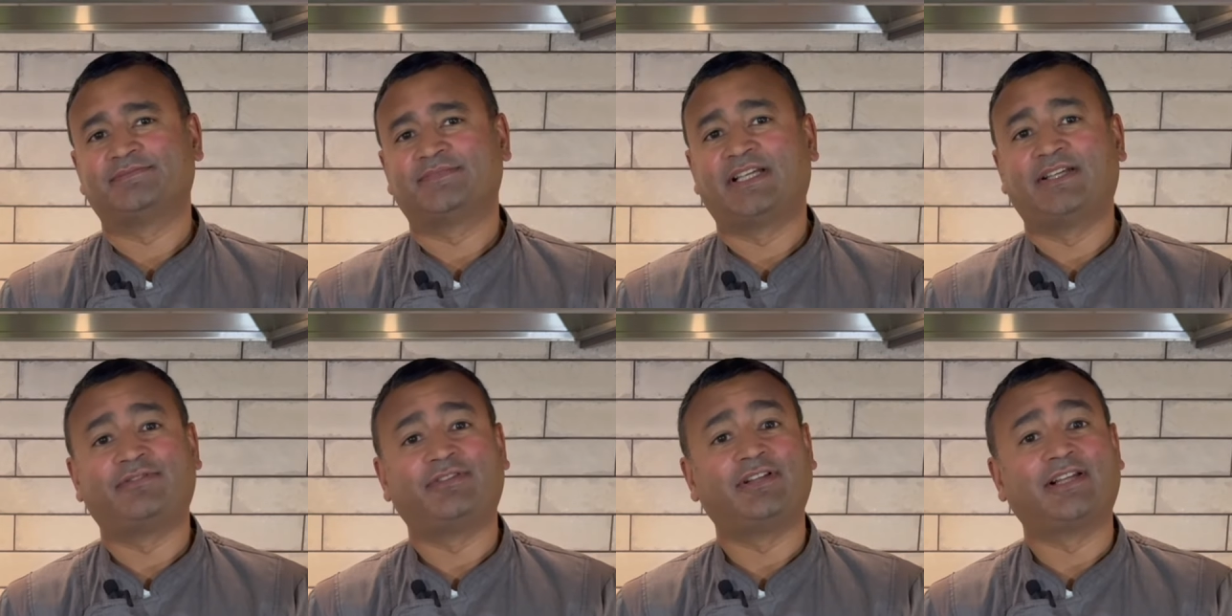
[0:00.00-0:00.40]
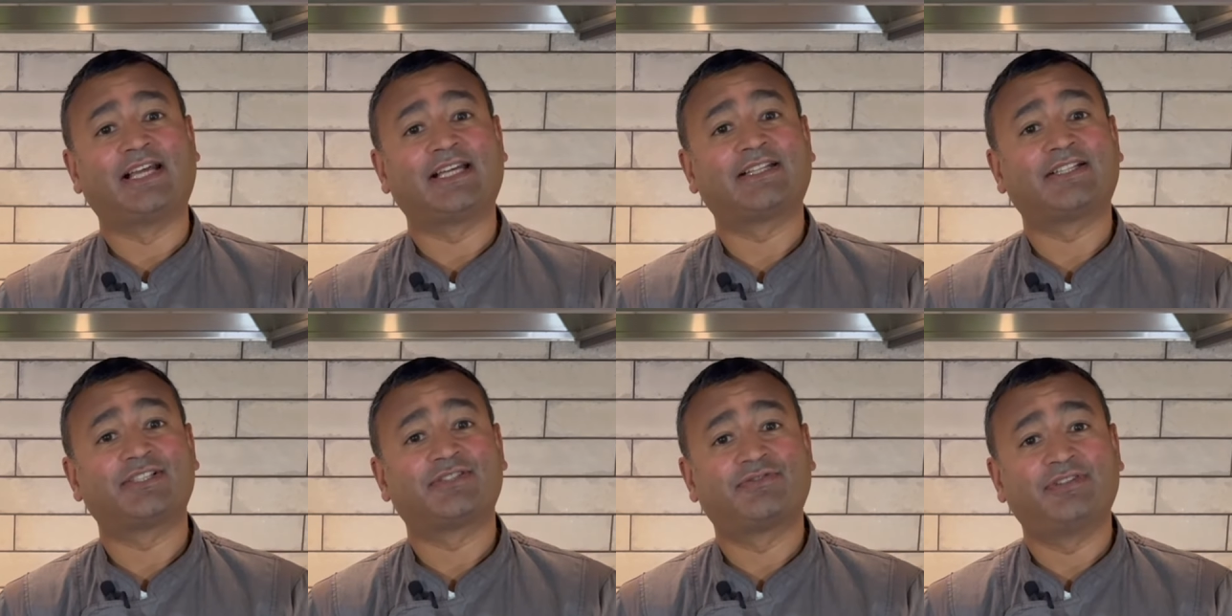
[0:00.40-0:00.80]
If you
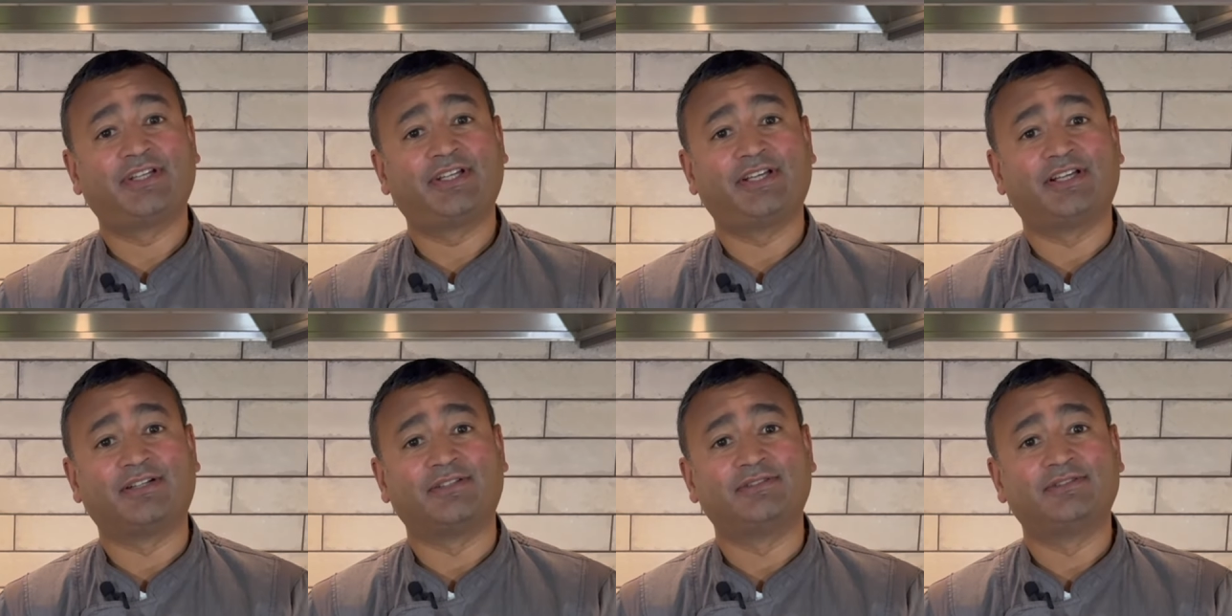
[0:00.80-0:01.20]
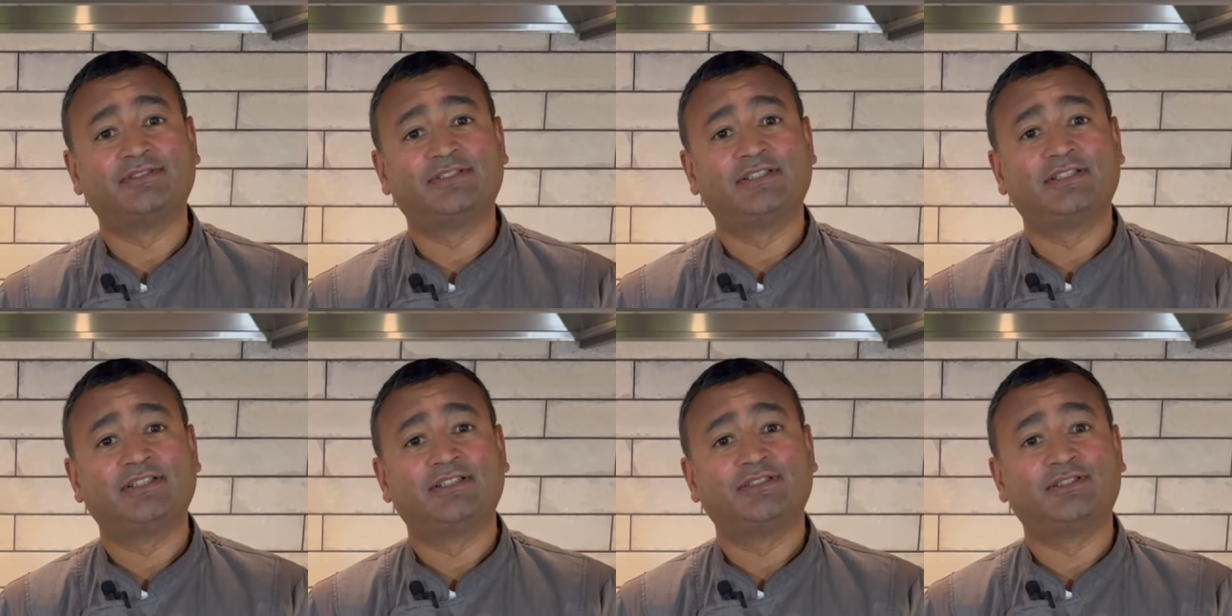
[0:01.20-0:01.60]
like this video,
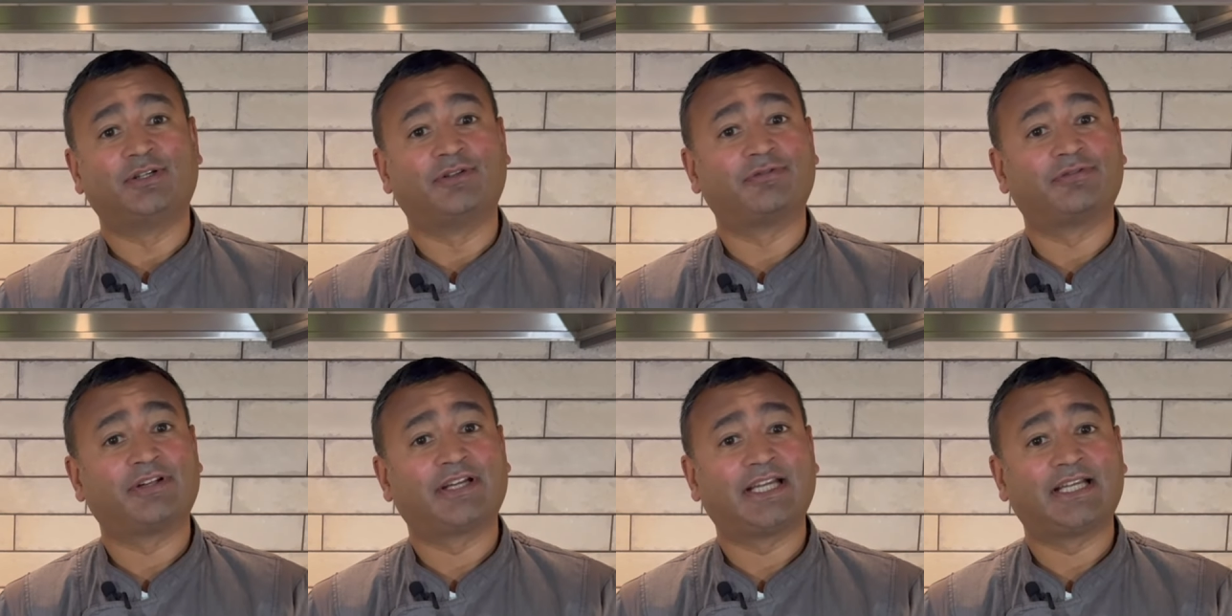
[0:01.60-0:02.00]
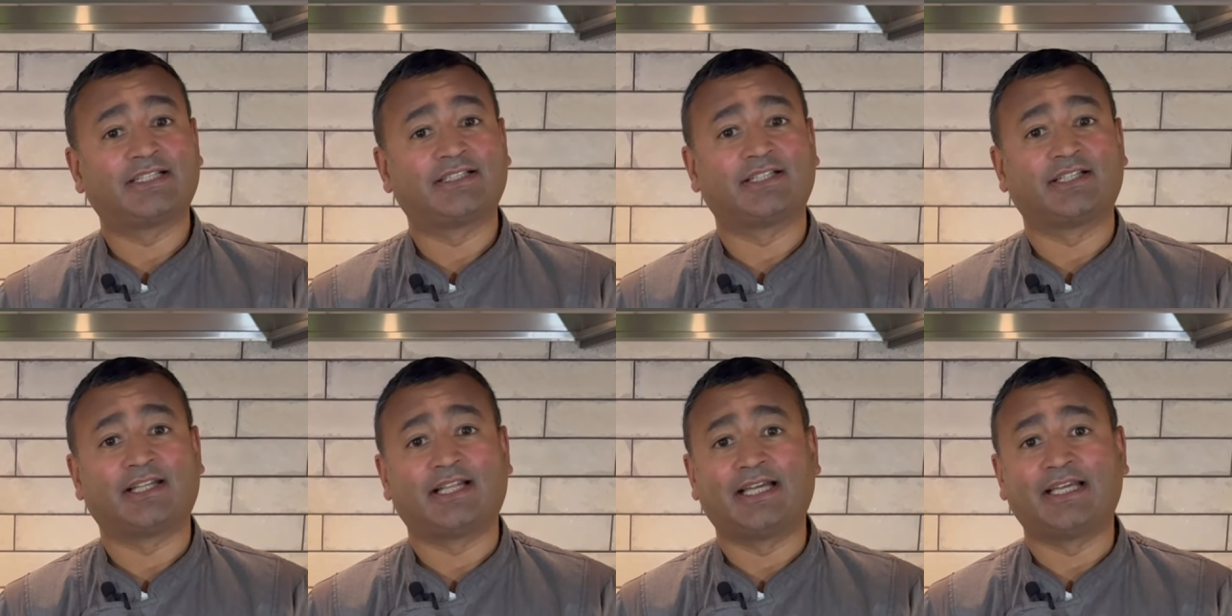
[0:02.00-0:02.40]
don't forget
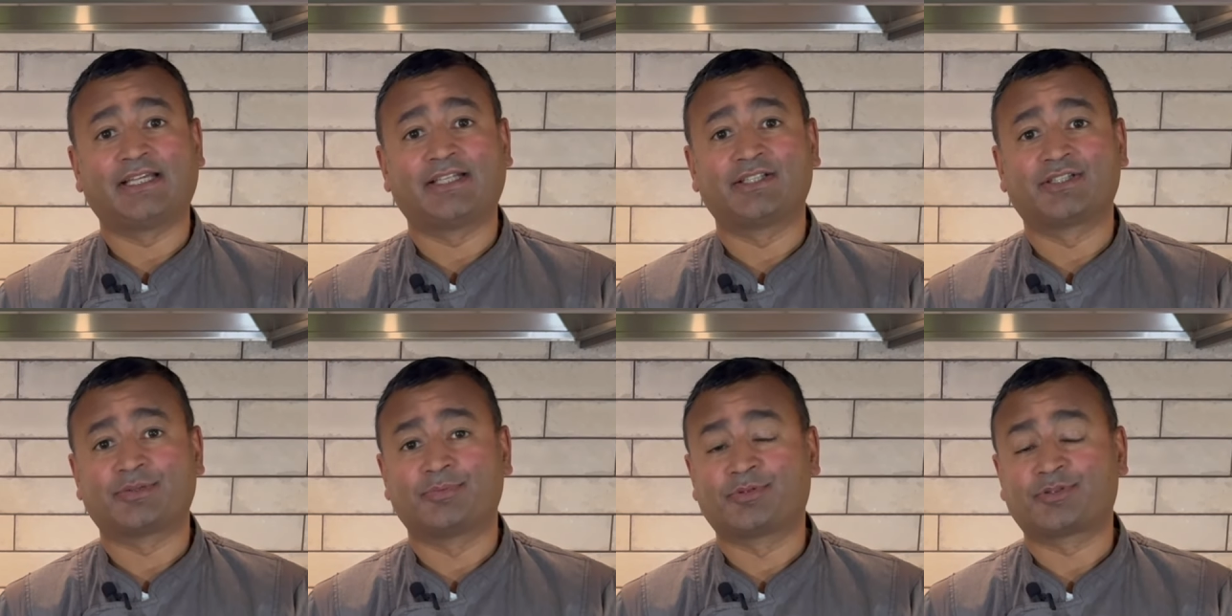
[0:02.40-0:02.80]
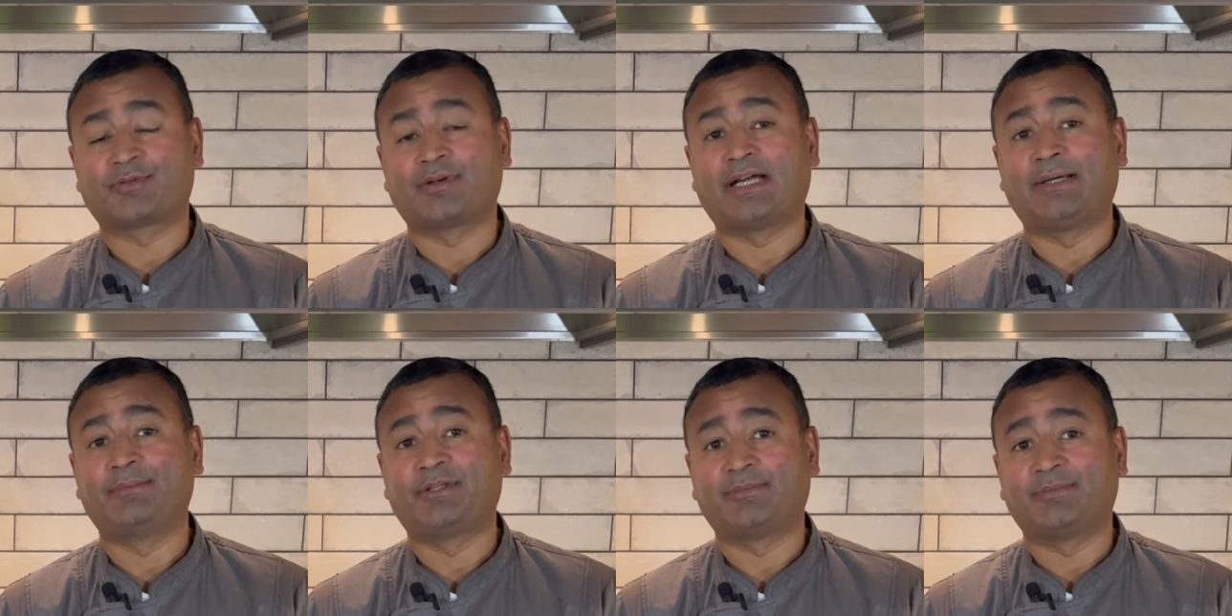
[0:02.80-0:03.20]
to like and
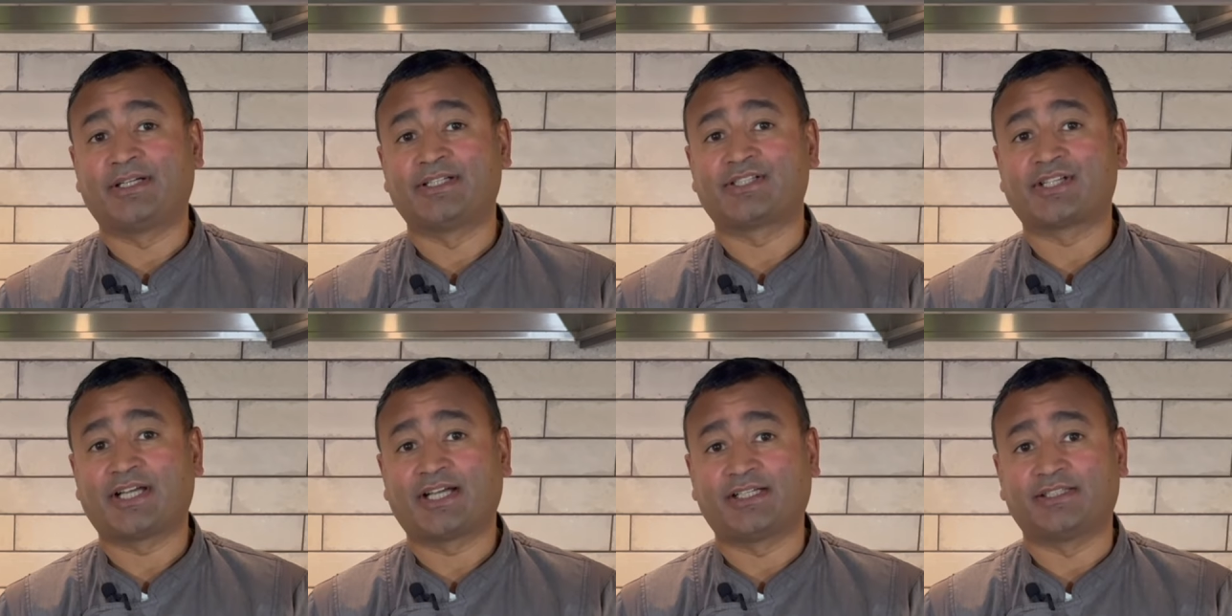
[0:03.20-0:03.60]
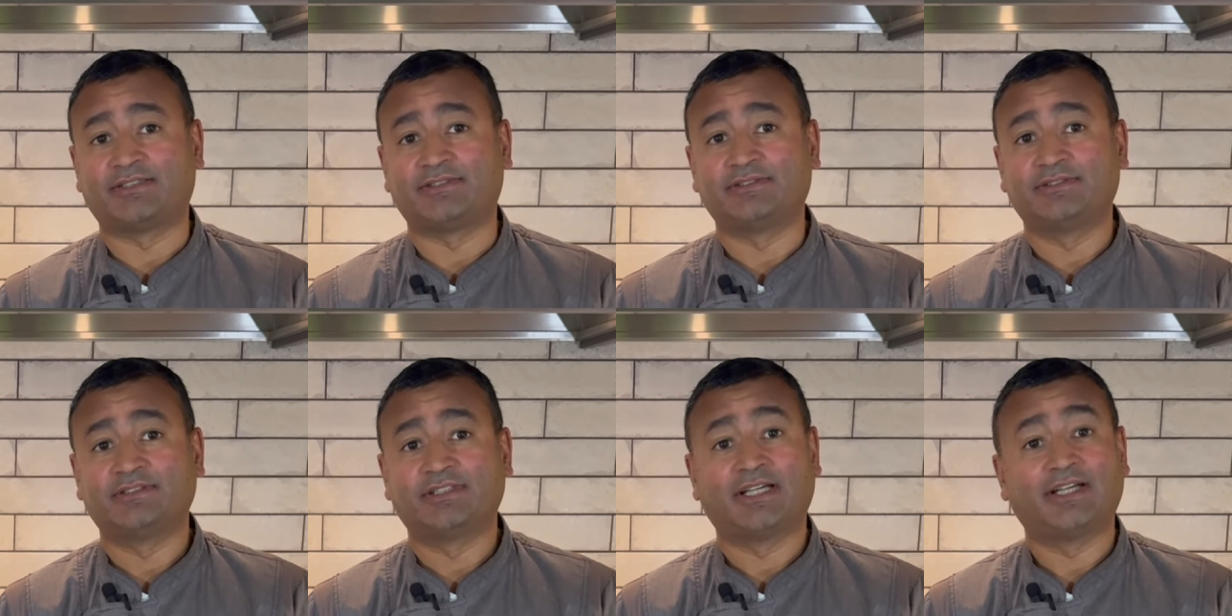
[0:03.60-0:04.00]
subscribe to my channel